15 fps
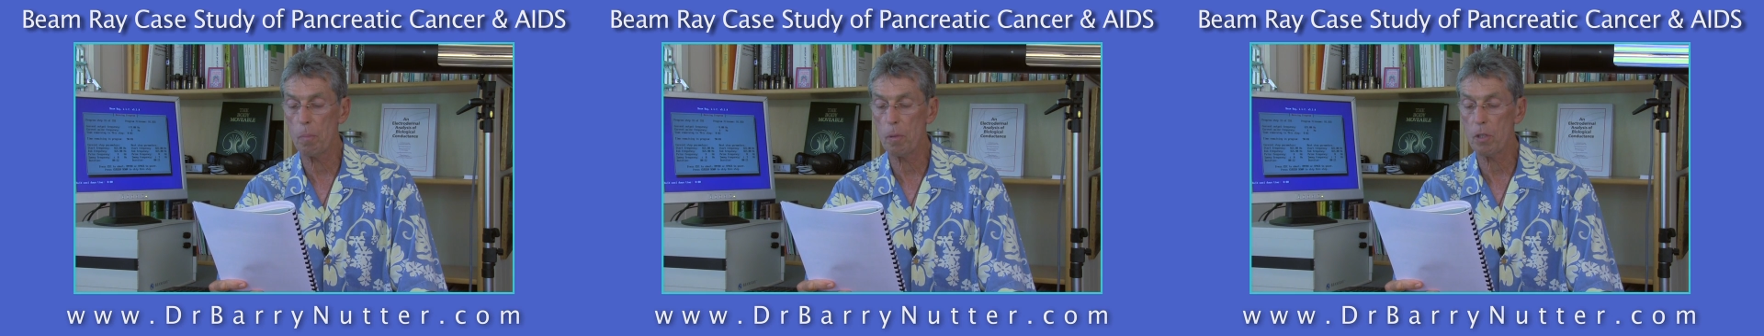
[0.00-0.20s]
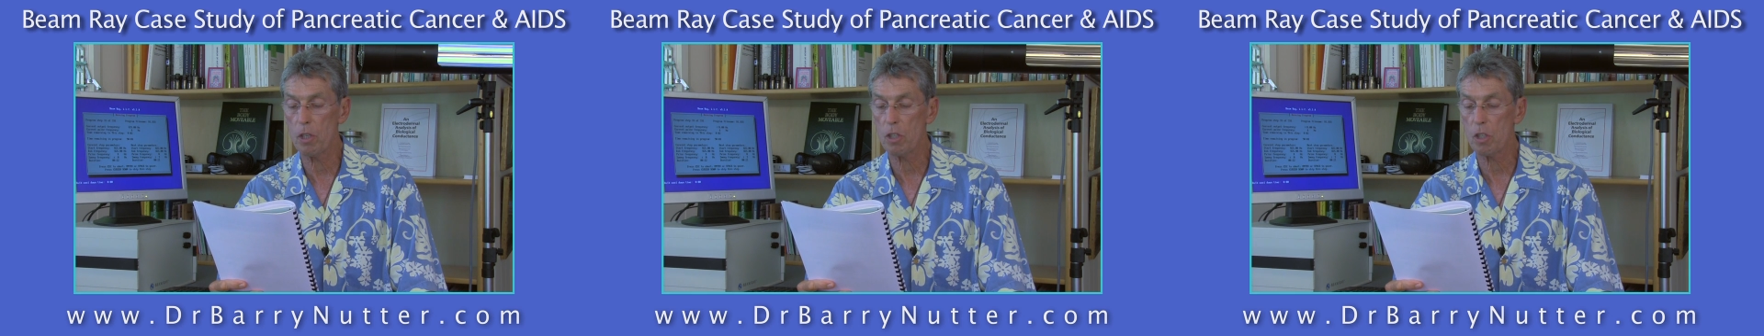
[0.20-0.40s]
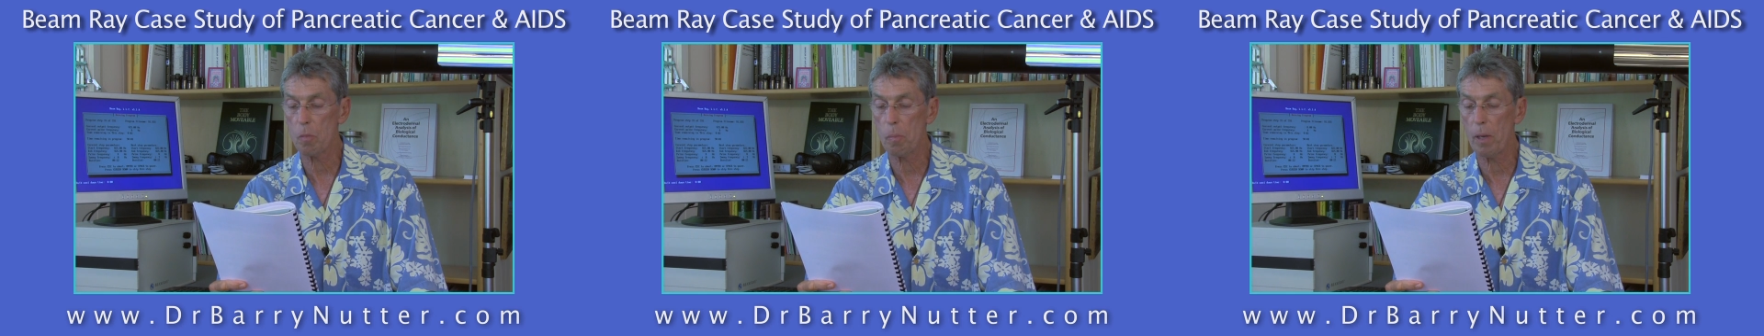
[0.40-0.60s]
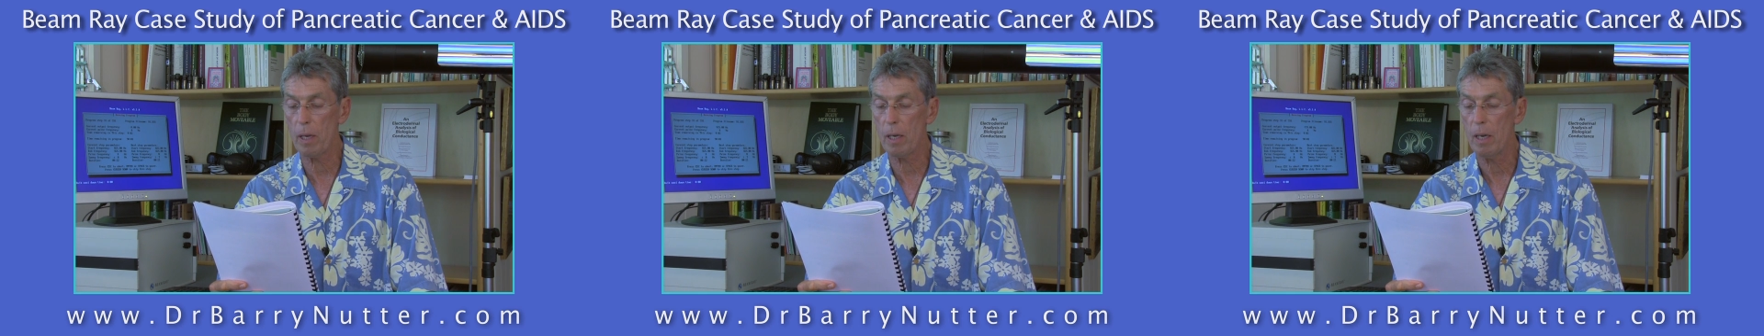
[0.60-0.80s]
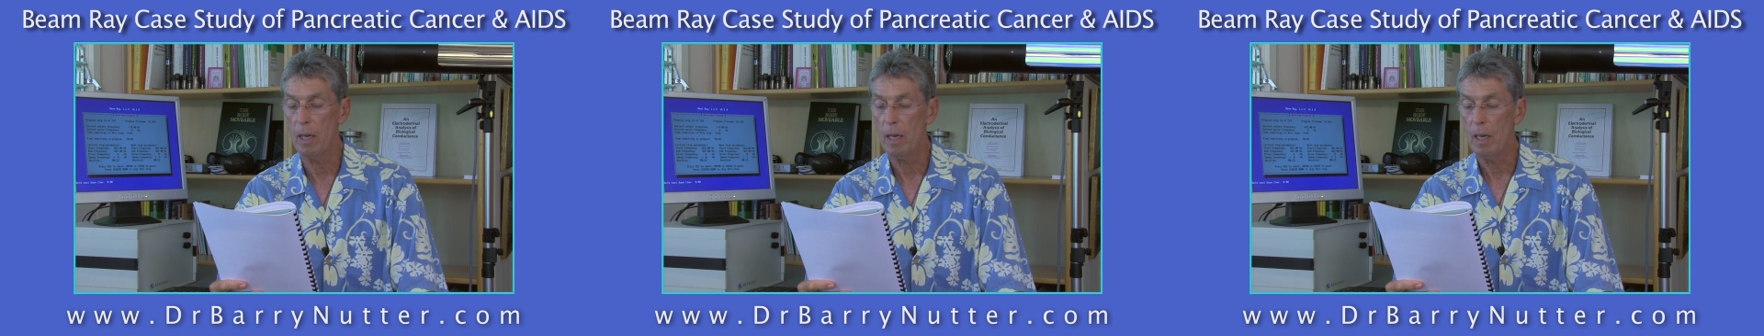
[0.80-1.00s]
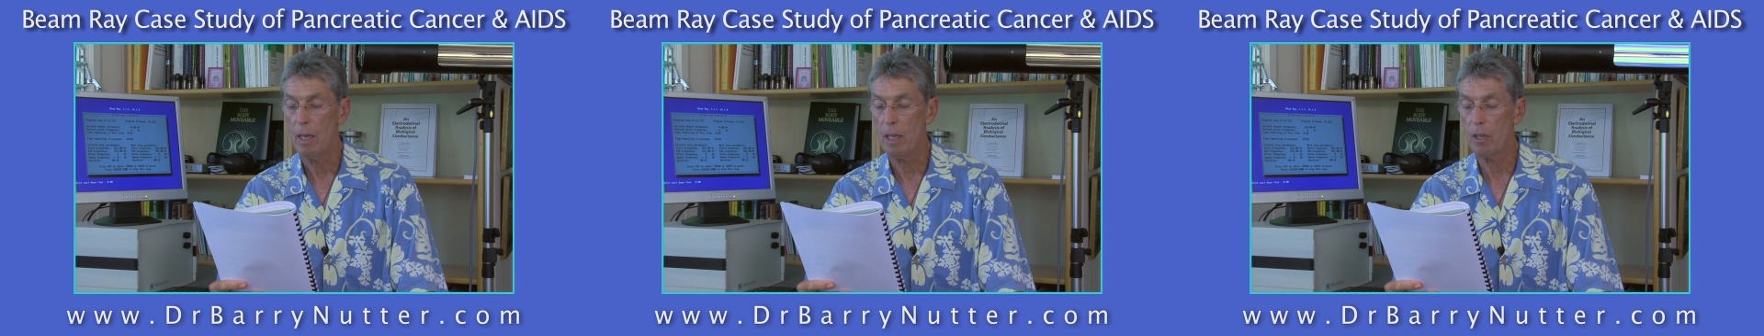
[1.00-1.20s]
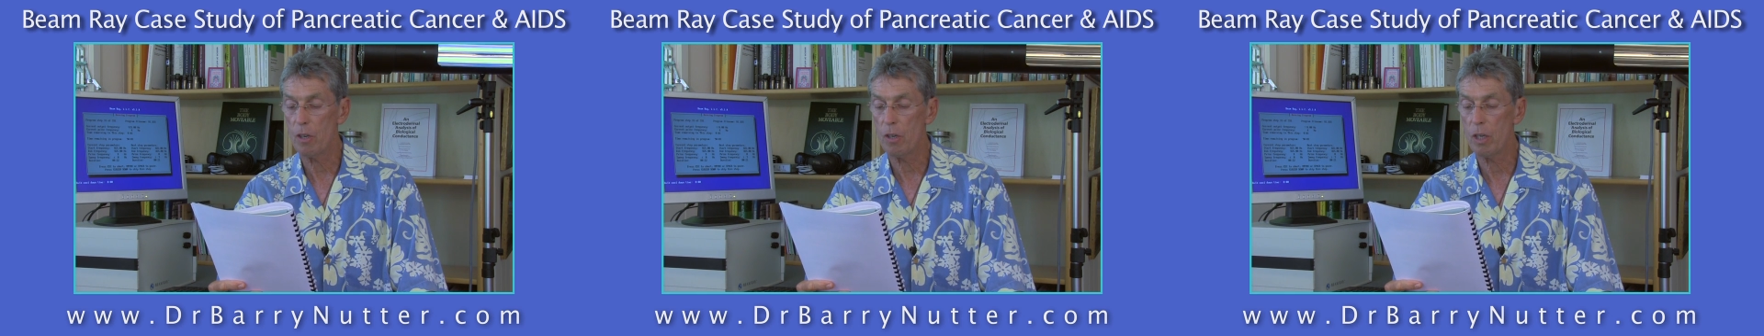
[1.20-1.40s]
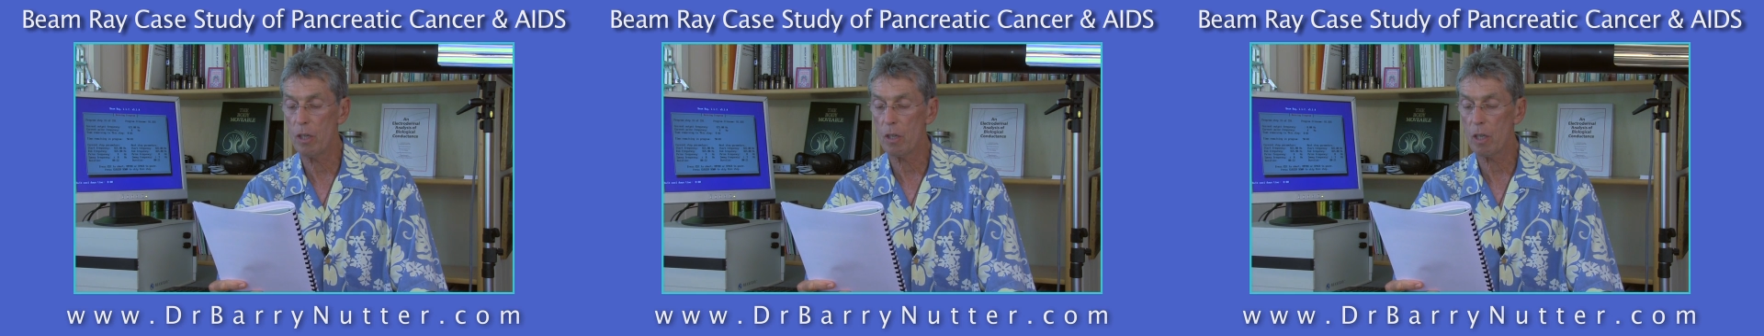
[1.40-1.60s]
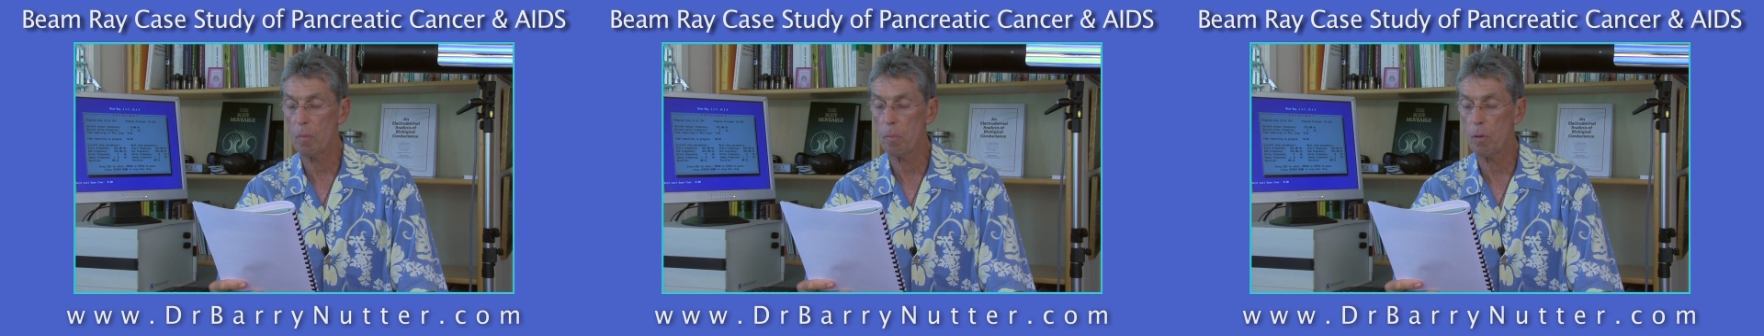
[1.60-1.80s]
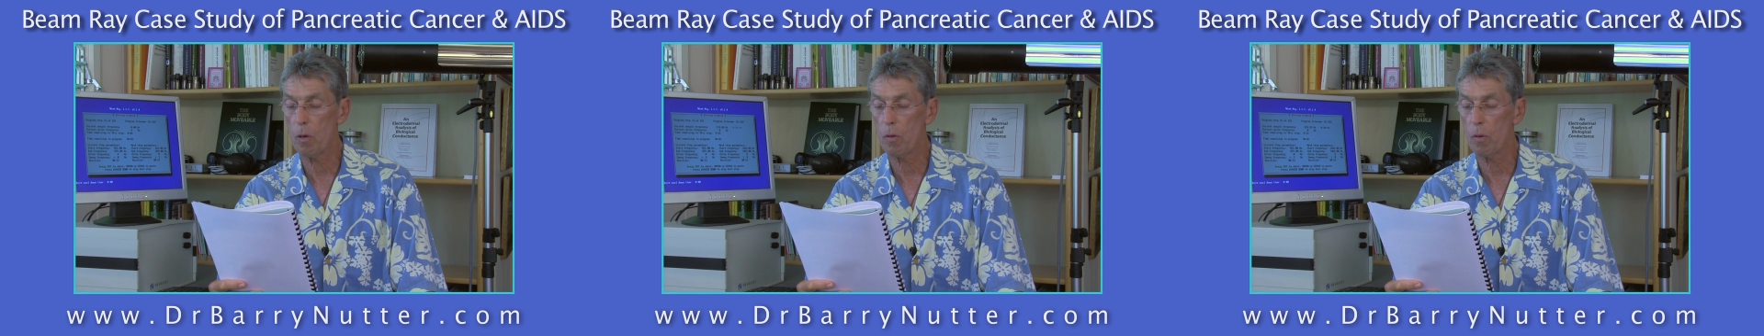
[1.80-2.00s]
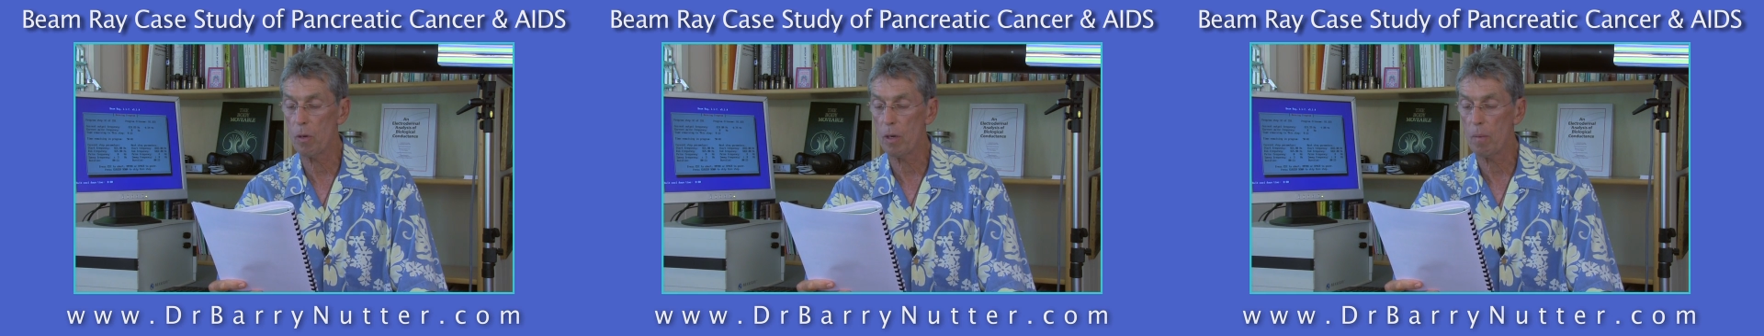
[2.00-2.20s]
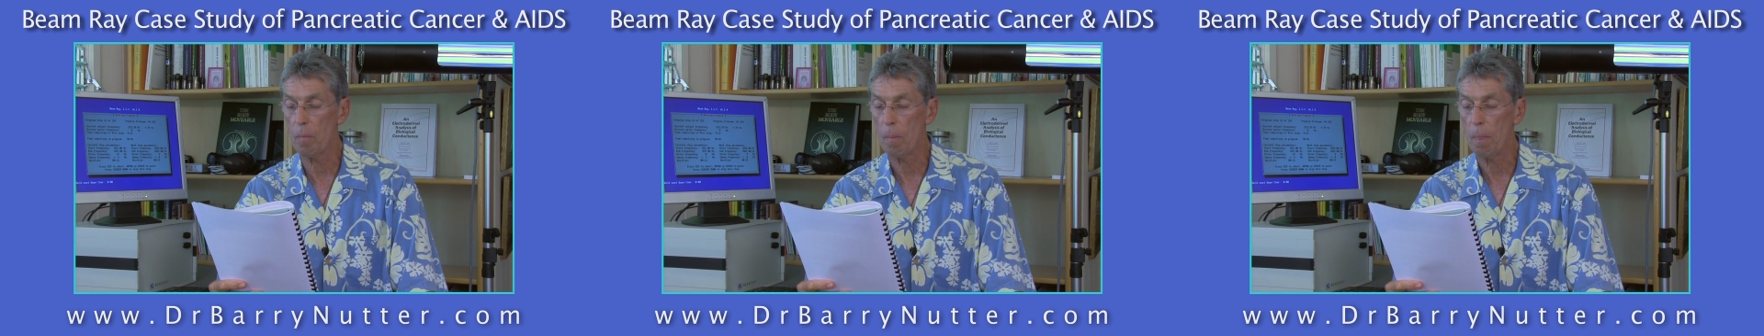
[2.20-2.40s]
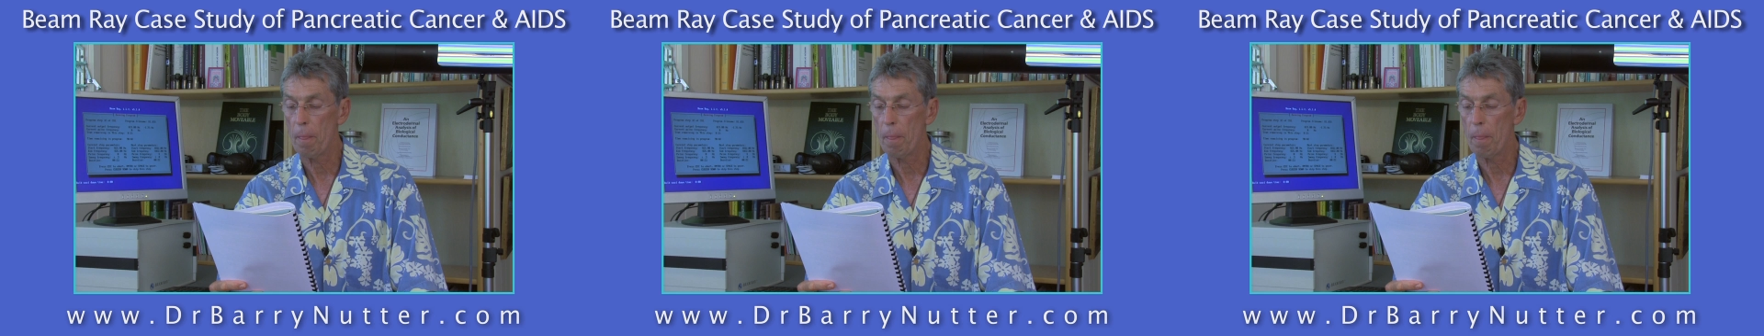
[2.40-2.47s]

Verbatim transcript: participate in her healing program.